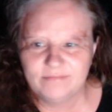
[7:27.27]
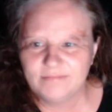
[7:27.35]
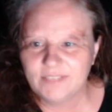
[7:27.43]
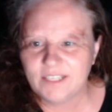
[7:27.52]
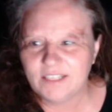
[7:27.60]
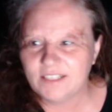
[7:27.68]

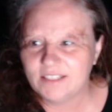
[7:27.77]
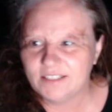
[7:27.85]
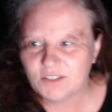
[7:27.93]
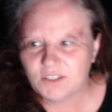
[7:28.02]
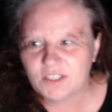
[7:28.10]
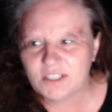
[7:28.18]
And
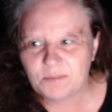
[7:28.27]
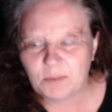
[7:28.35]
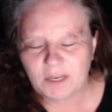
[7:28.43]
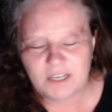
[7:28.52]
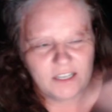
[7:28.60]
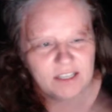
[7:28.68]
don't
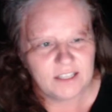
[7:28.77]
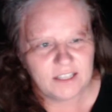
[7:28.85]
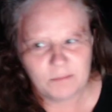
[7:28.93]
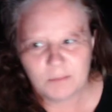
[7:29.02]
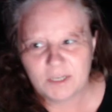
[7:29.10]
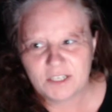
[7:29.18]
expect
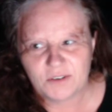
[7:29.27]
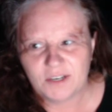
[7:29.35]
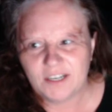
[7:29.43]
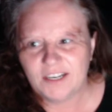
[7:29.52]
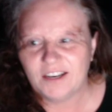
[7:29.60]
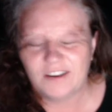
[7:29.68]
anything much
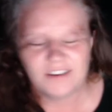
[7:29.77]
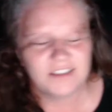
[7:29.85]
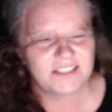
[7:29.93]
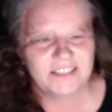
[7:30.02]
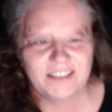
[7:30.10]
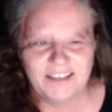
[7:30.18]
right now, because